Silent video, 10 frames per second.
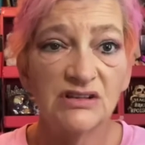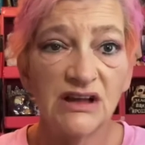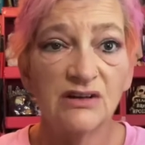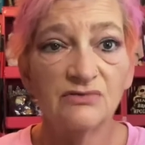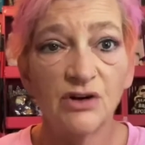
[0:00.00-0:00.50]

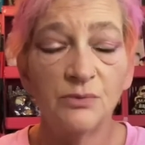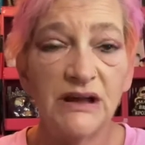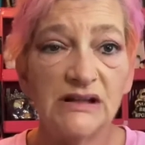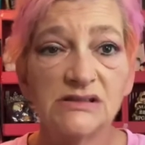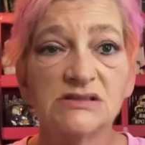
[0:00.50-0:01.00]
like a
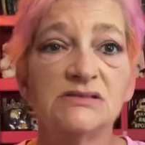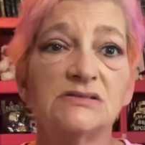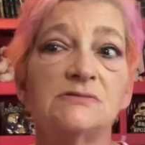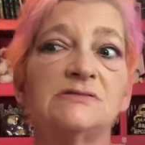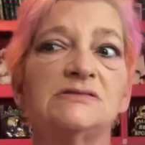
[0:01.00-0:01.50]
romance
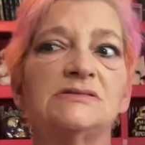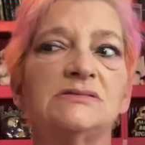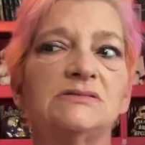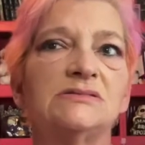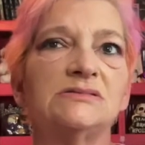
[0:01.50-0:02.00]

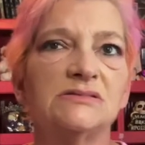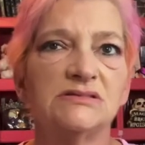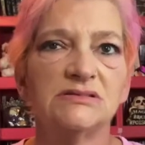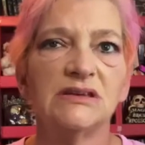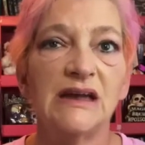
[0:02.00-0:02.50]

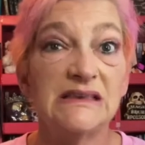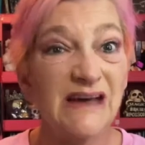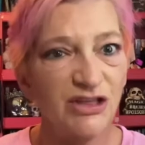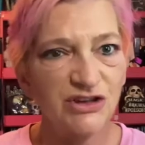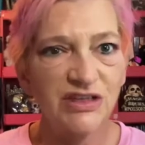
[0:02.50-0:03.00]
and
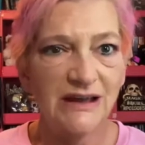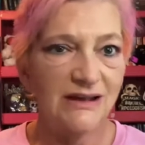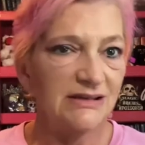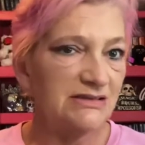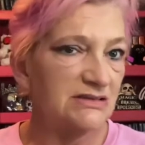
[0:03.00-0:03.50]
other
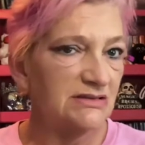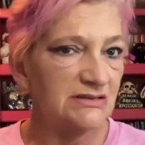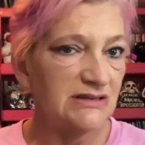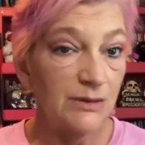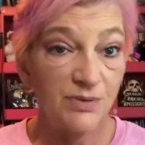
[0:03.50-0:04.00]

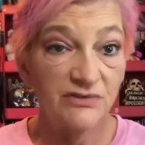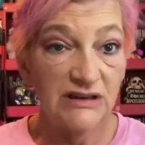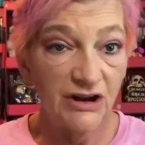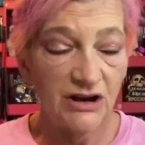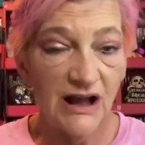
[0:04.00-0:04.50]
things type of
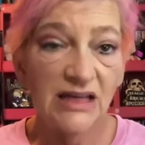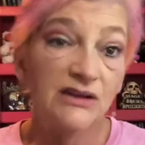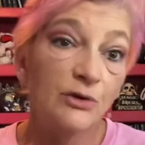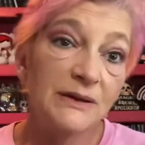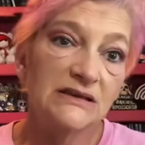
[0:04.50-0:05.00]
reader. I
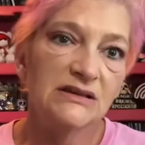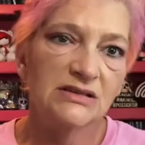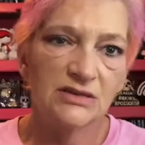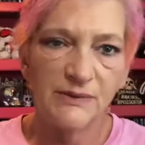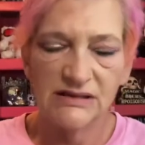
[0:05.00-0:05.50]
like romantic
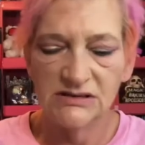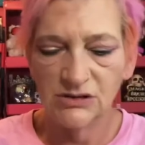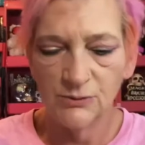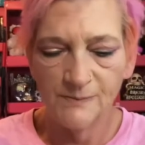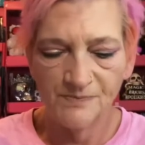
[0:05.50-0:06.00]
suspense
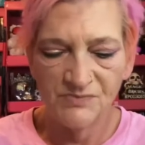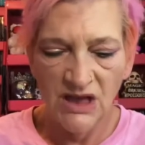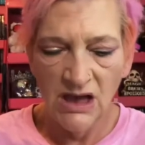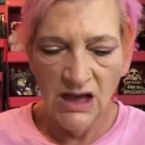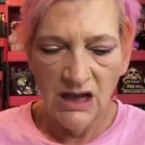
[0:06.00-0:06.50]
too.
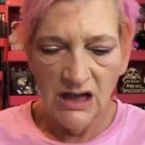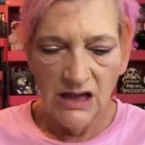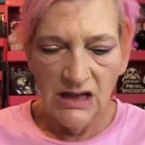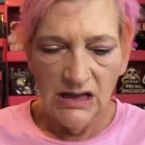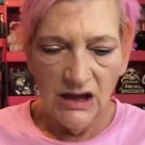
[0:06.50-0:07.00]

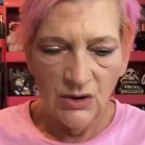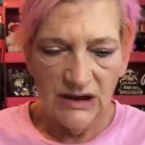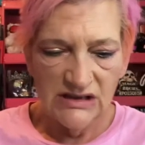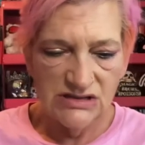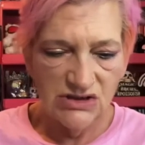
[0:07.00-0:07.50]

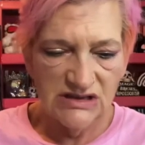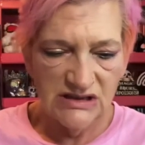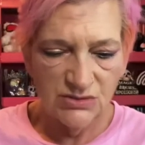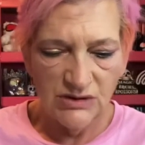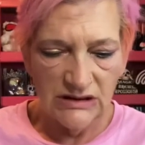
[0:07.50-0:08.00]
Okay, so
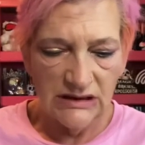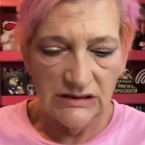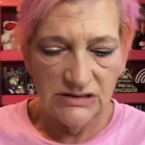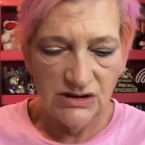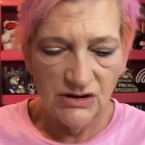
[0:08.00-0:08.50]
this one
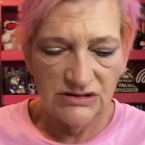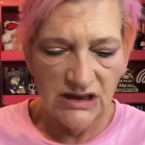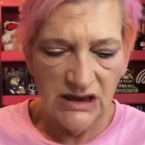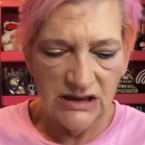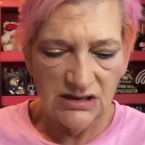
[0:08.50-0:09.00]
is, they're
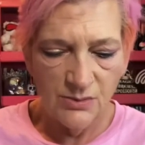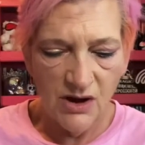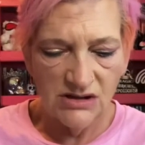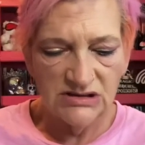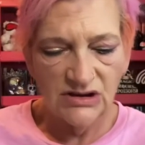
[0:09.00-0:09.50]
saying he's a
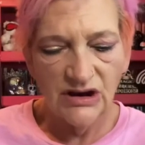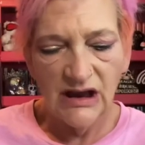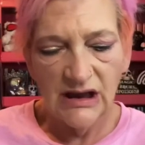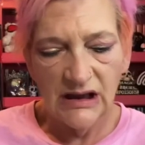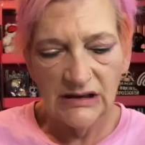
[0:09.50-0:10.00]
monster
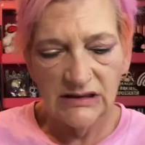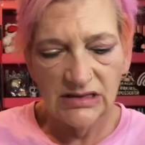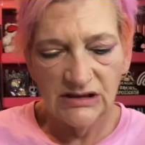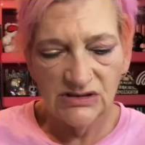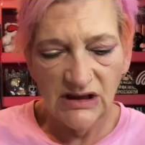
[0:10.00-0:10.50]
and
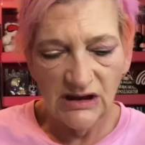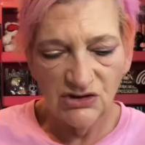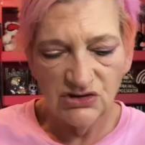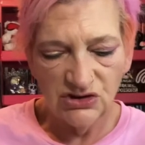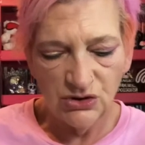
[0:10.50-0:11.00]
they're saying
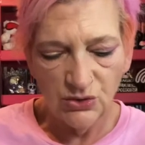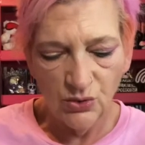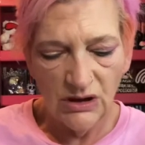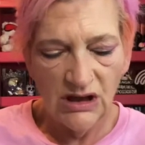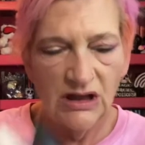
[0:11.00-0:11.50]
she
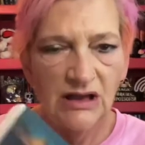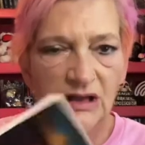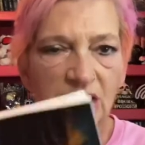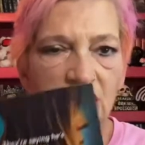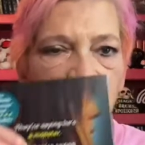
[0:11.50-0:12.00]
knew
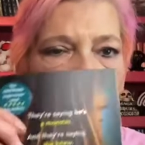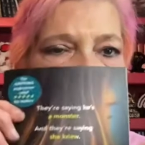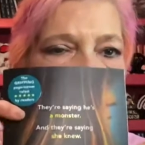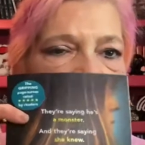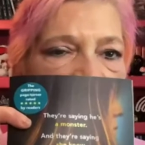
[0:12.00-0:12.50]
the
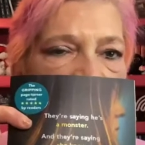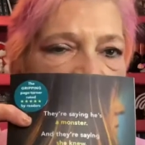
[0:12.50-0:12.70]
serial